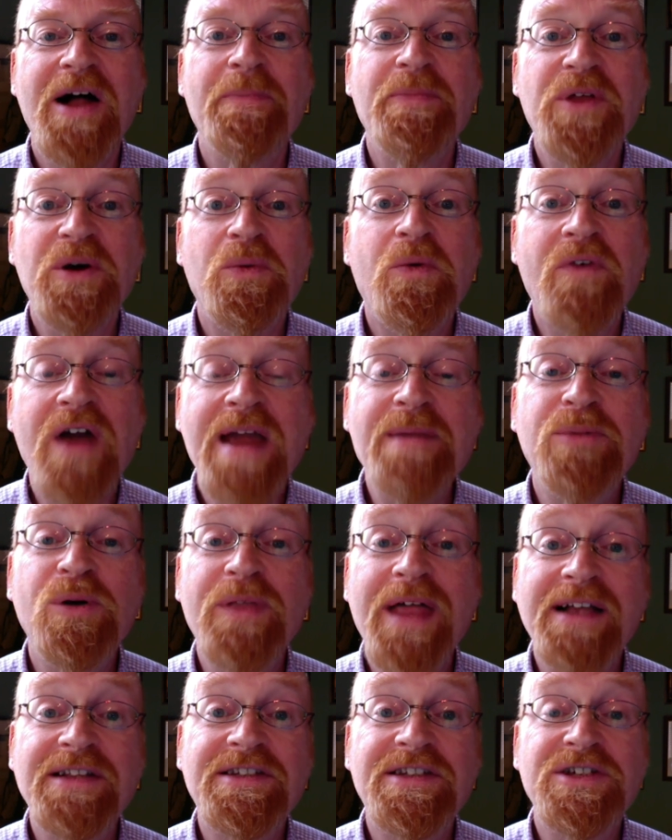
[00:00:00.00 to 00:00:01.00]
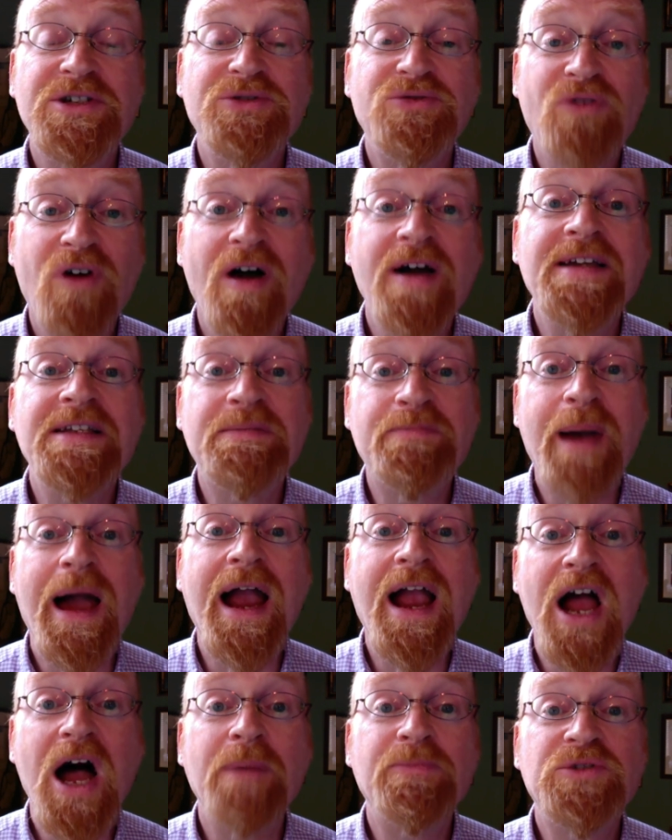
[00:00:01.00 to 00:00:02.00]
that we're able then to rise
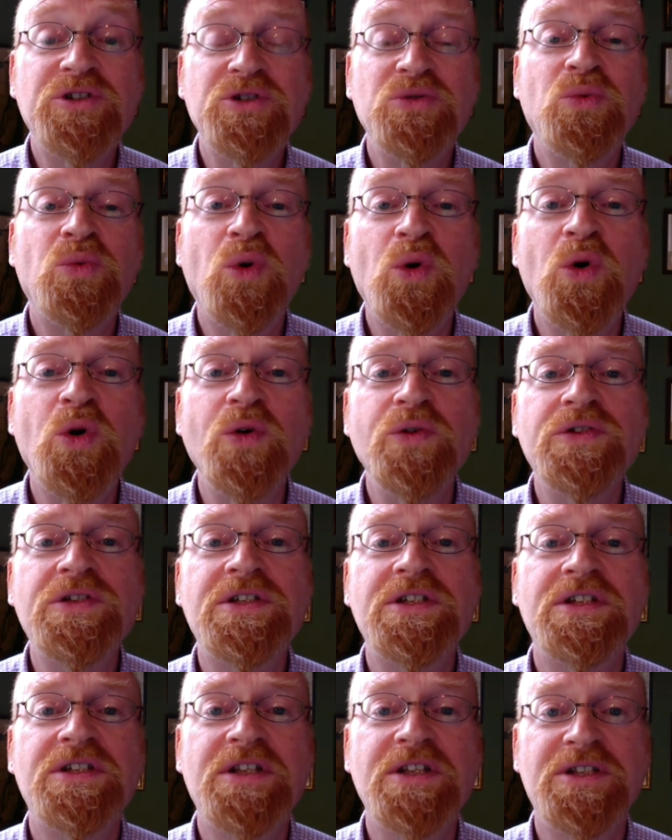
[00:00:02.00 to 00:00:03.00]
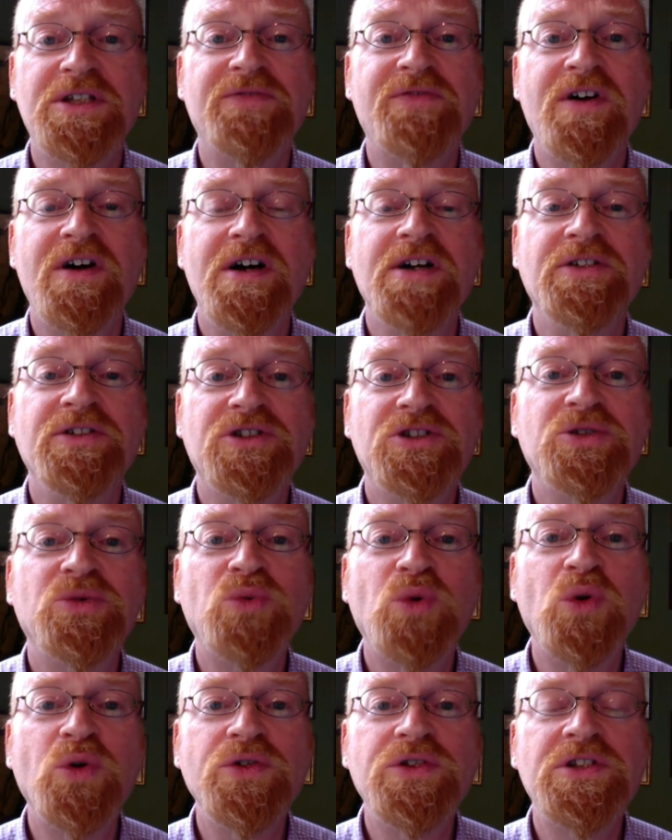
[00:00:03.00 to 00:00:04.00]
back up towards the divine,
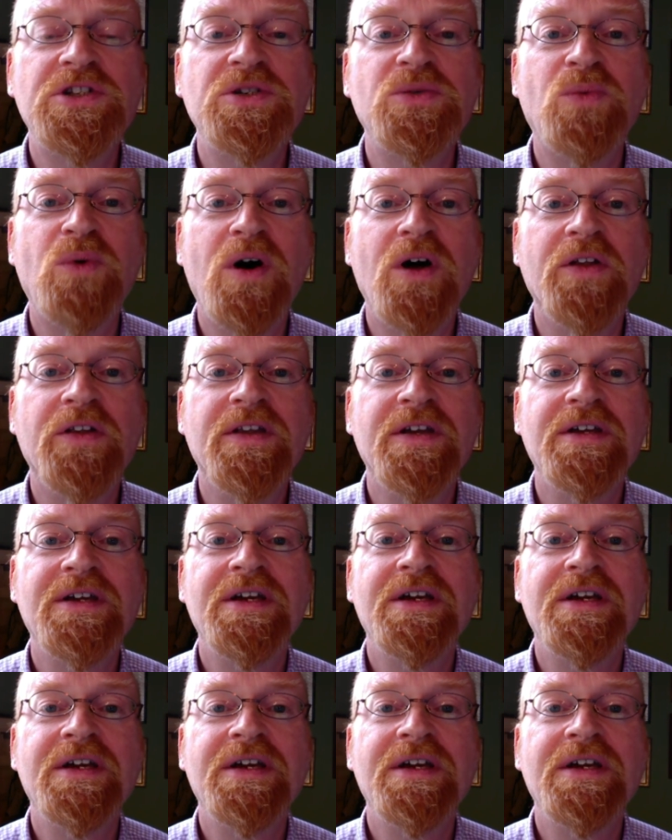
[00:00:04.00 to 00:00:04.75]
towards the one,